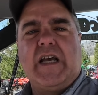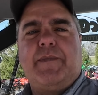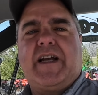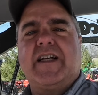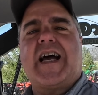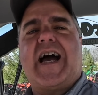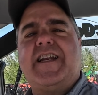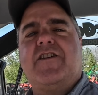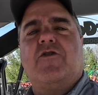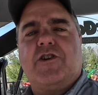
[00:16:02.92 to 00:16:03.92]
because I
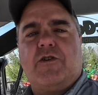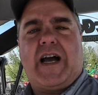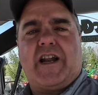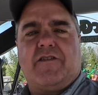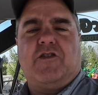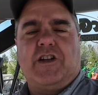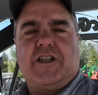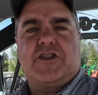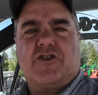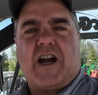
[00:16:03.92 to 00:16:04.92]
don't know how to fully
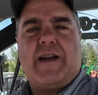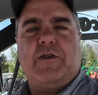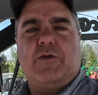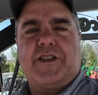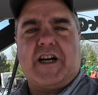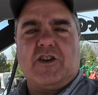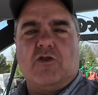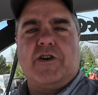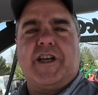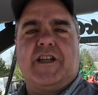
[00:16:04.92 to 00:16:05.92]
describe it without
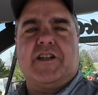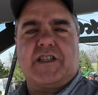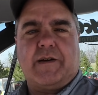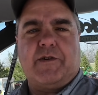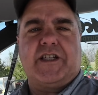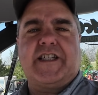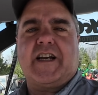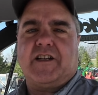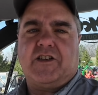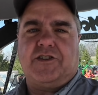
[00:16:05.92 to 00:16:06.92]
going into some of the
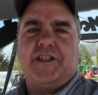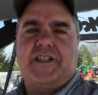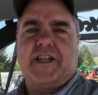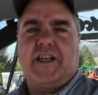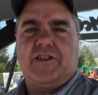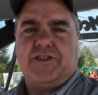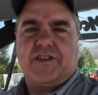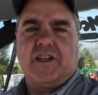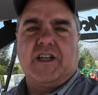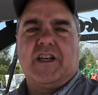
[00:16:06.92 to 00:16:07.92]
technical
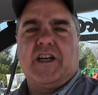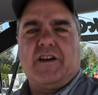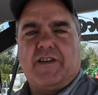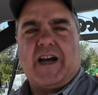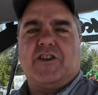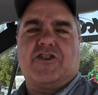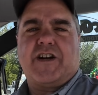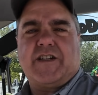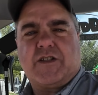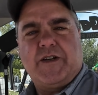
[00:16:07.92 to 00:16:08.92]
details of how the
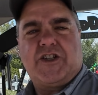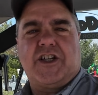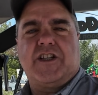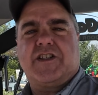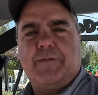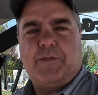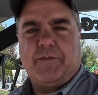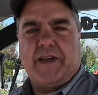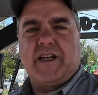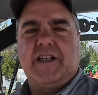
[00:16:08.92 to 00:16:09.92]
transmission is
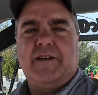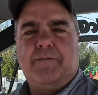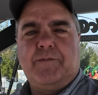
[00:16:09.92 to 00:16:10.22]
implemented.